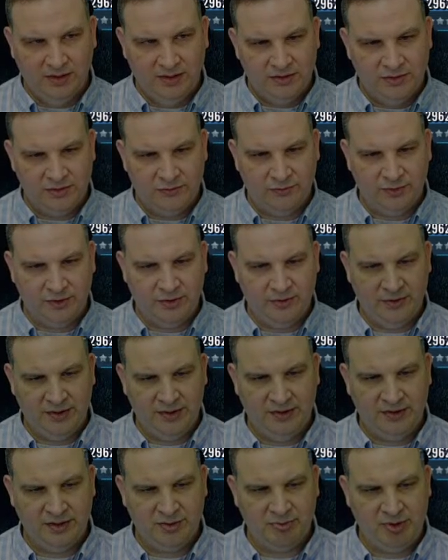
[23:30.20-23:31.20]
So if we go
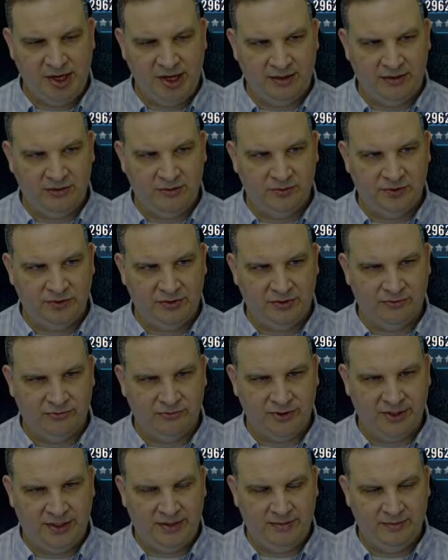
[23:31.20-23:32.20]
into this battle with our
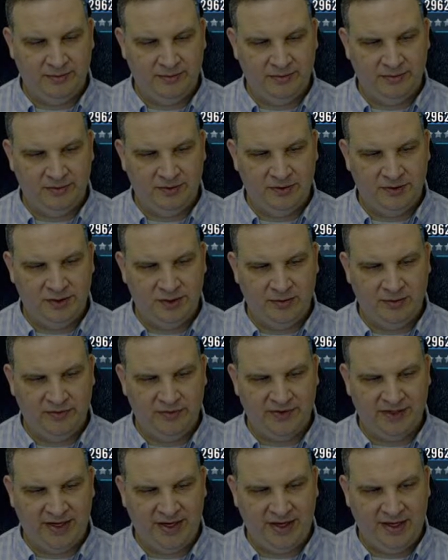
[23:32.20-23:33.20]
fleet, you see
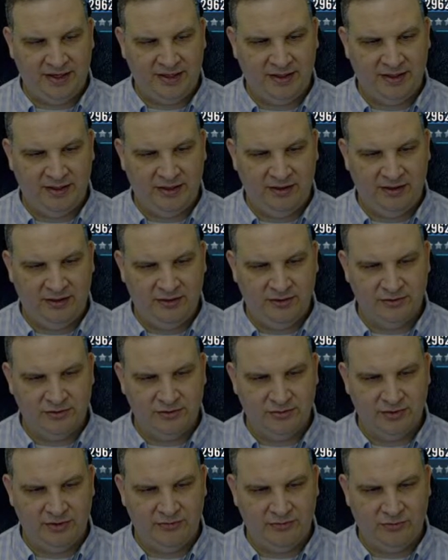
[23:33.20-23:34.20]
we've got Anakin in here as
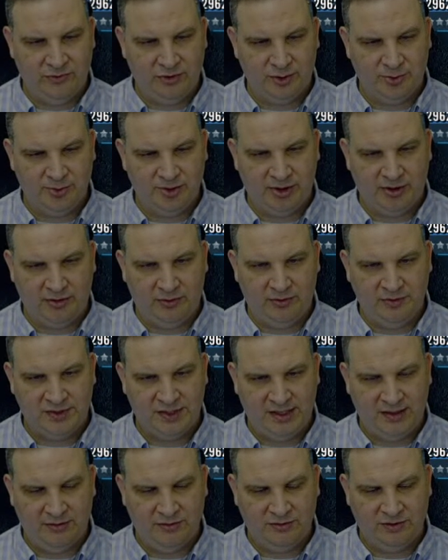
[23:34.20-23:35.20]
a reinforcement, our own
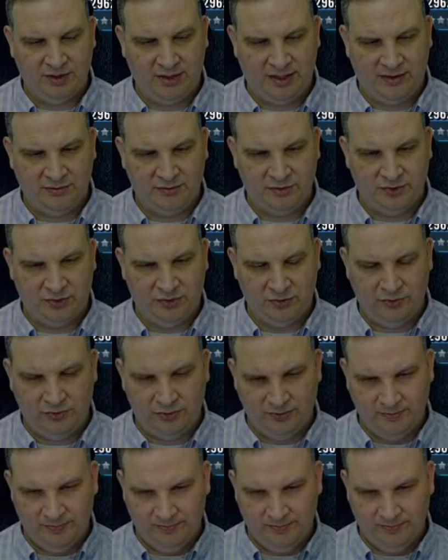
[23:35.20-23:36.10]
hound, Houndstooth.